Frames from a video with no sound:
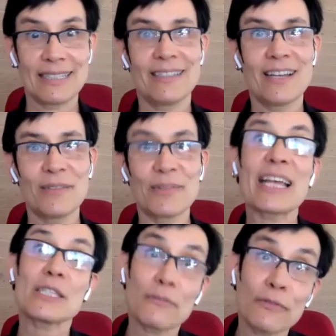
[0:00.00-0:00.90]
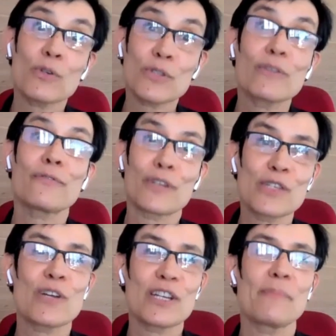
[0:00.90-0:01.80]
those are the
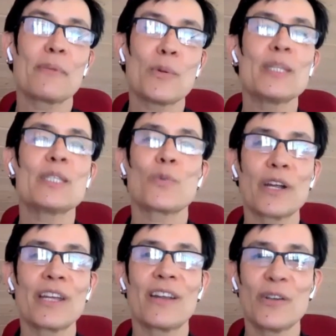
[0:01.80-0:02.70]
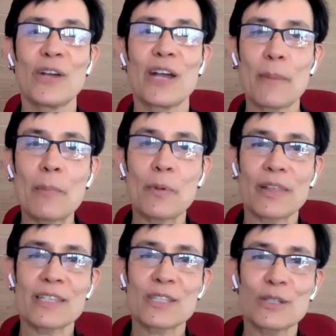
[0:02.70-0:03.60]
frustrating moments where you come up
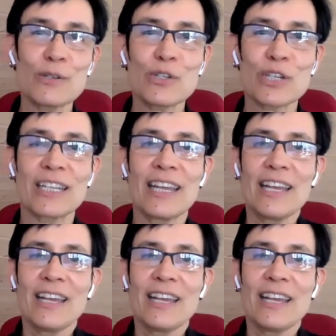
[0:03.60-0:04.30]
with a solution,